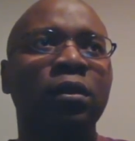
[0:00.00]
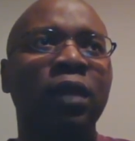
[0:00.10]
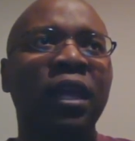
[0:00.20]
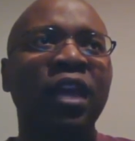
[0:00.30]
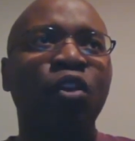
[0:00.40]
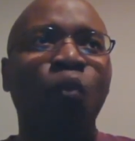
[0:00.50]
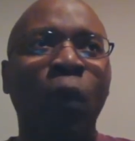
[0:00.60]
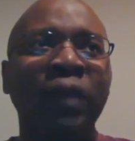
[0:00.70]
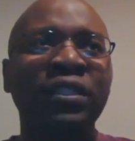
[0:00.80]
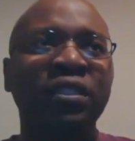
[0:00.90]
either
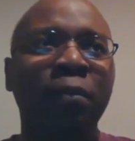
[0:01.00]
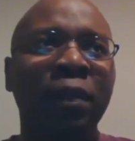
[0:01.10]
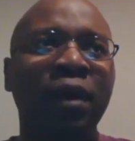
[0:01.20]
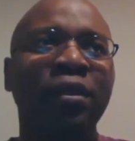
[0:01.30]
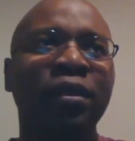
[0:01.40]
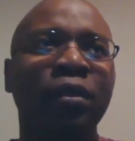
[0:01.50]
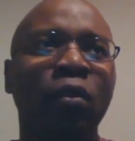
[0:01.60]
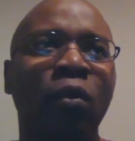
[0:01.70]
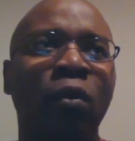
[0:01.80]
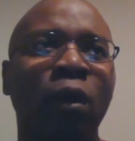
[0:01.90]
once a month
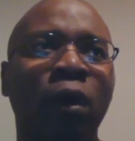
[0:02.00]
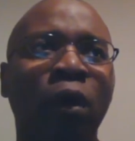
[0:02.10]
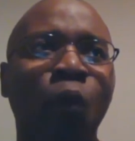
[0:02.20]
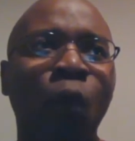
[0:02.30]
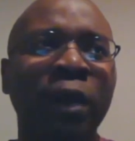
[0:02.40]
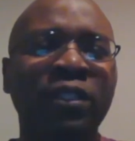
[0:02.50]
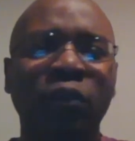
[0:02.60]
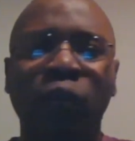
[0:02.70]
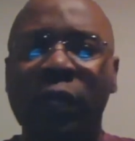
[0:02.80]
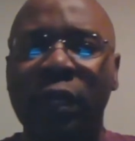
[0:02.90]
or once a
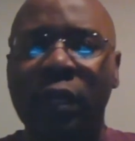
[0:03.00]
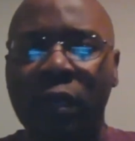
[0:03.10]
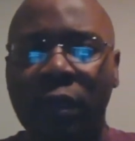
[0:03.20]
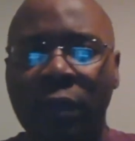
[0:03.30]
week.